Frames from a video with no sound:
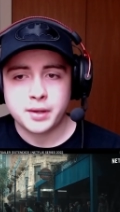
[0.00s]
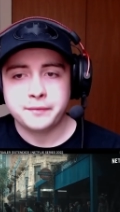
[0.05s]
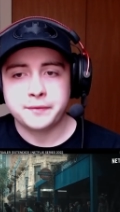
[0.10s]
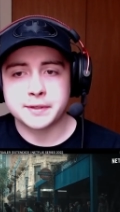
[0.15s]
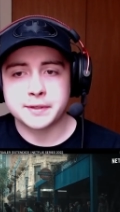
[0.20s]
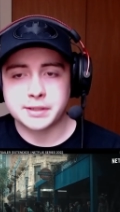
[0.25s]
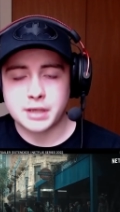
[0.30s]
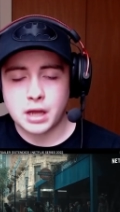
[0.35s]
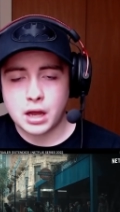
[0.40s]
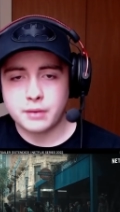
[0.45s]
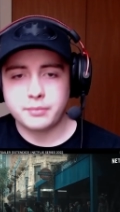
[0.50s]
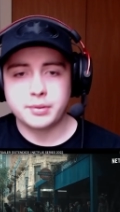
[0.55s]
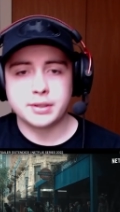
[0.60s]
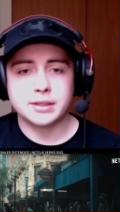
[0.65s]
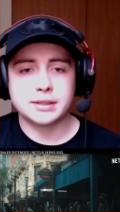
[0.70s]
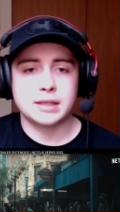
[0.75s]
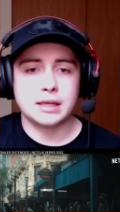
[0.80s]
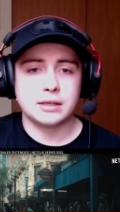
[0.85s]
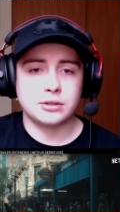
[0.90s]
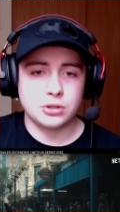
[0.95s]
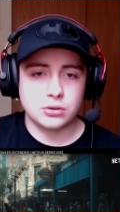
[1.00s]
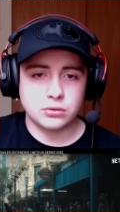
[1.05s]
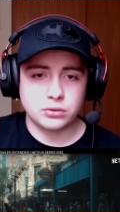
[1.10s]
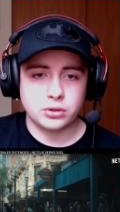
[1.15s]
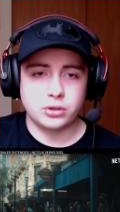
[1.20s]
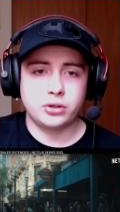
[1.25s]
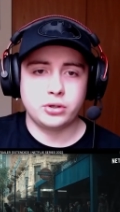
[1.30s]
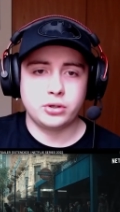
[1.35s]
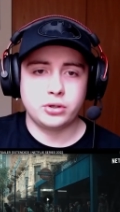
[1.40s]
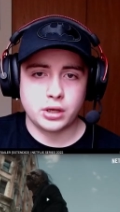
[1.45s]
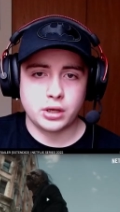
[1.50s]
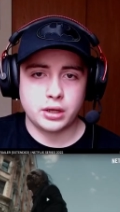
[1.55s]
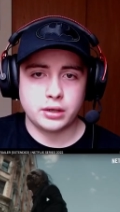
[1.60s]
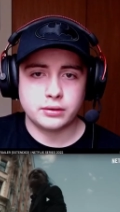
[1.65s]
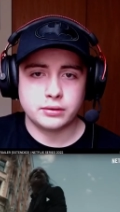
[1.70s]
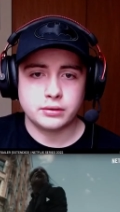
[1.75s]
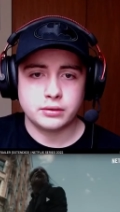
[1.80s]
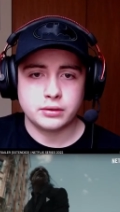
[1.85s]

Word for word: The zombies they do look good.